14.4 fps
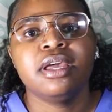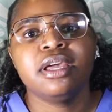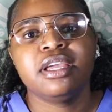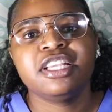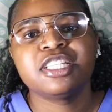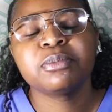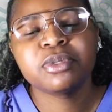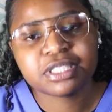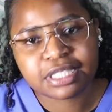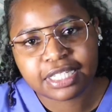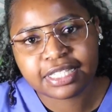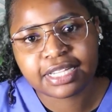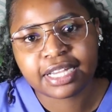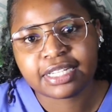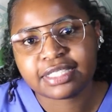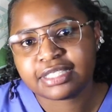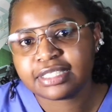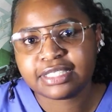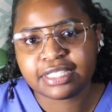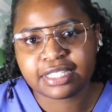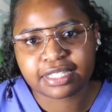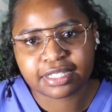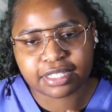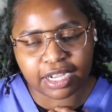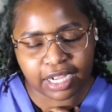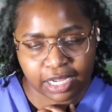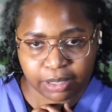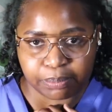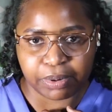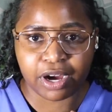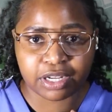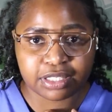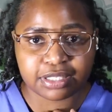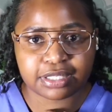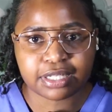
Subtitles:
it's mostly the anesthetic part.